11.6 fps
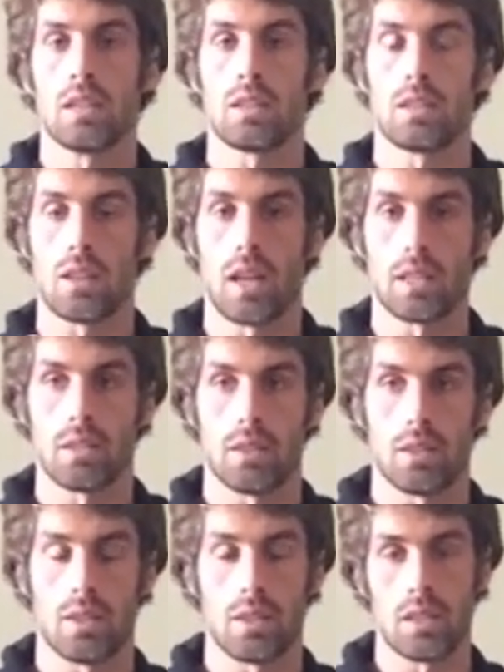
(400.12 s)

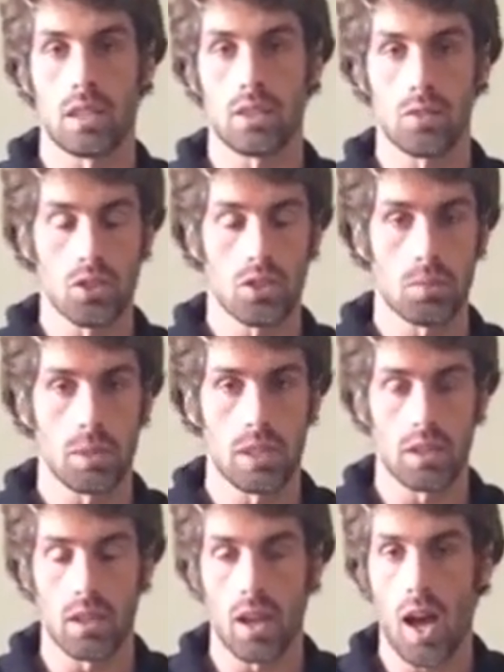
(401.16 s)
The interval should
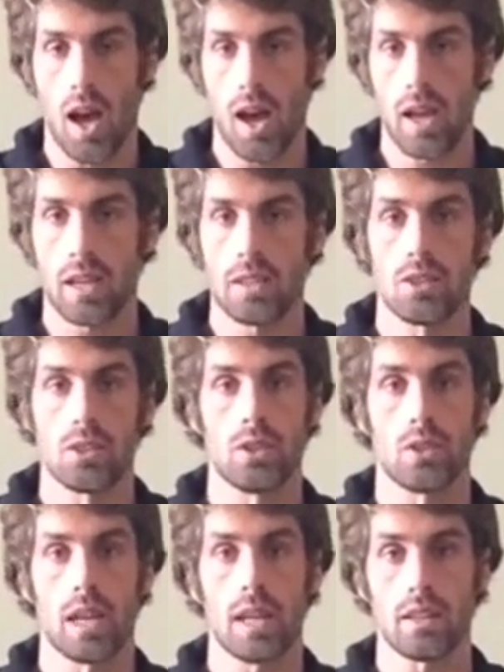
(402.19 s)
be high so you
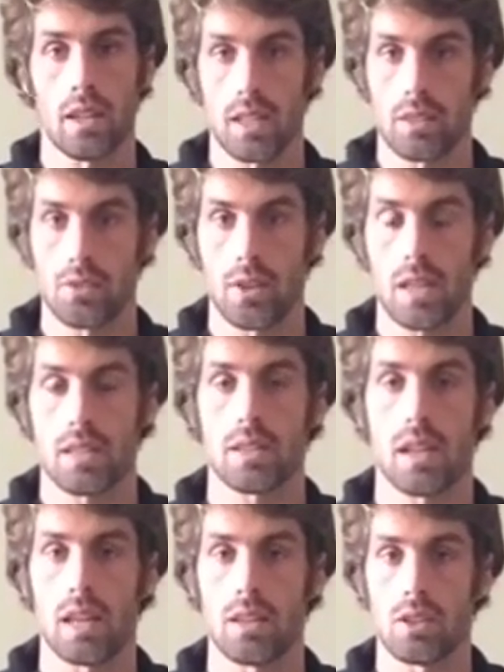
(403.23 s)
get lots of
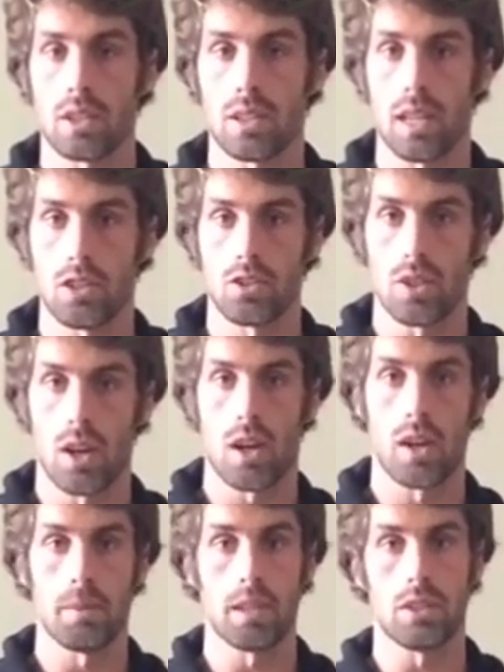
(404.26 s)
rest and you can take your
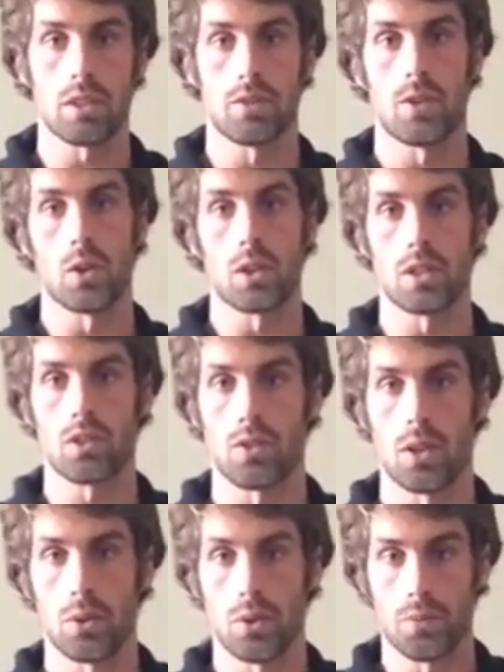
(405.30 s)
time and you can focus
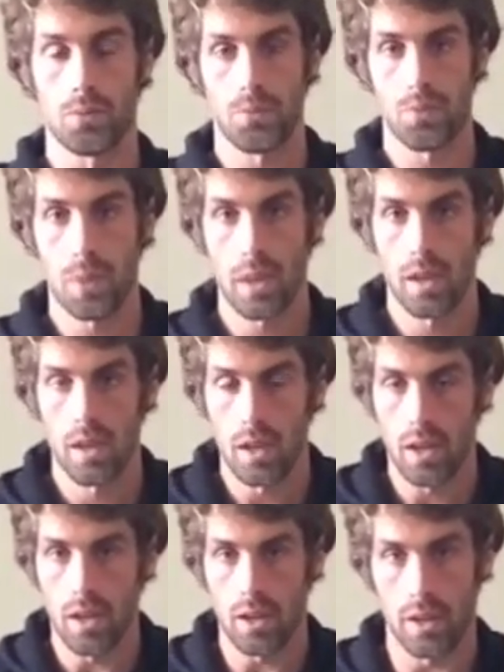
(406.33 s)
through.
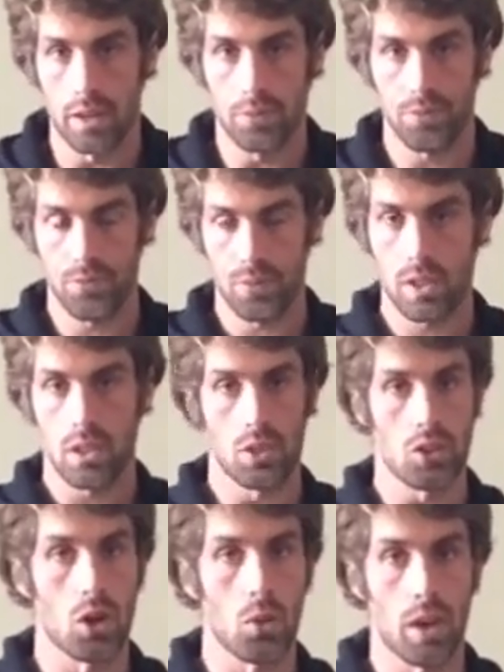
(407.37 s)
All right, you
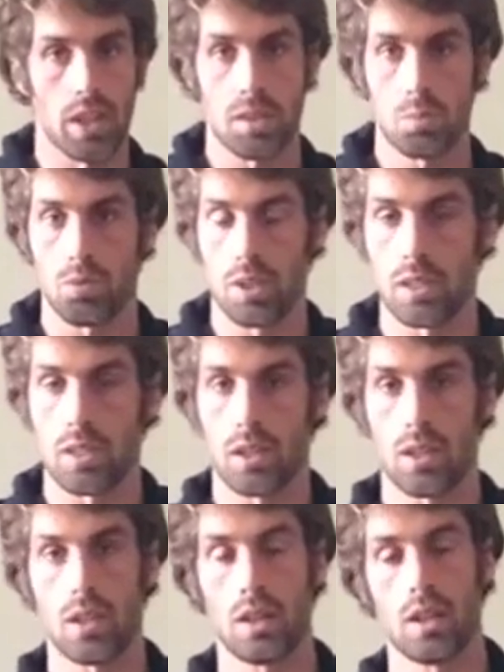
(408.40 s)
don't want to sprint
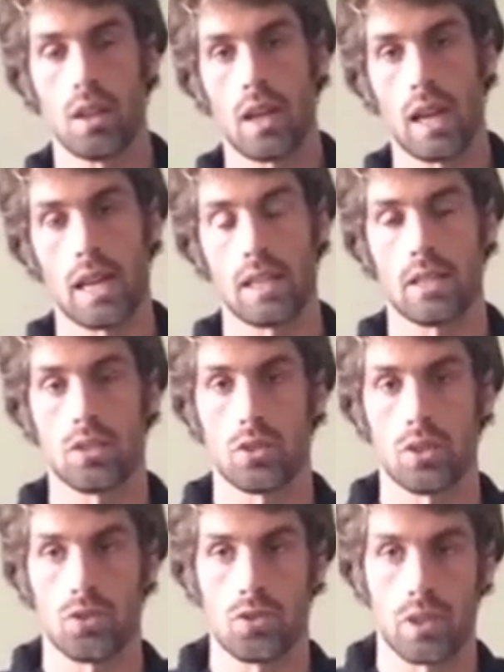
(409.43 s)
any
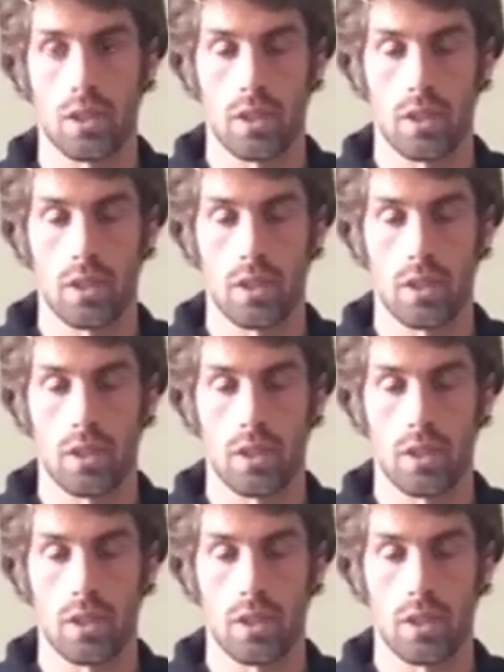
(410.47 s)
sort of drill.